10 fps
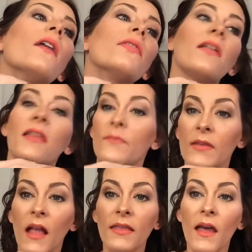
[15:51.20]
The
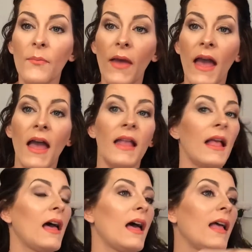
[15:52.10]
lip's not that
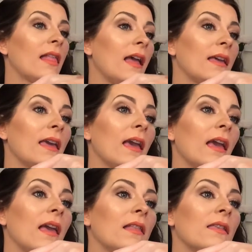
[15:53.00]
bad. I like
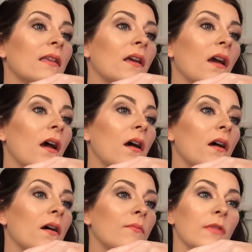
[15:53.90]
it.
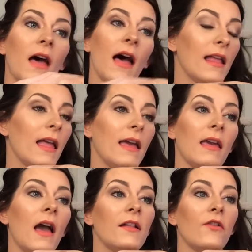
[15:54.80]
The
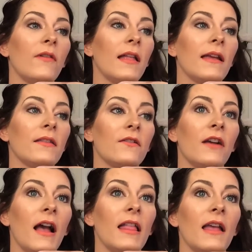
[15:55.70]
highlight, I know I like their
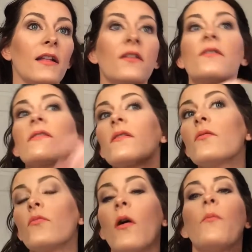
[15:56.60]
highlighters.
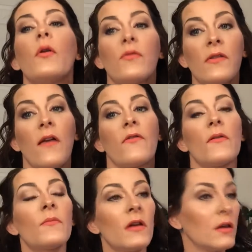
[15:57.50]
Well, most of
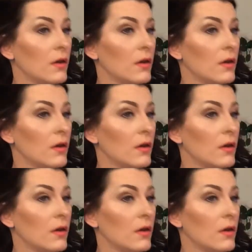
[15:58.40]
them.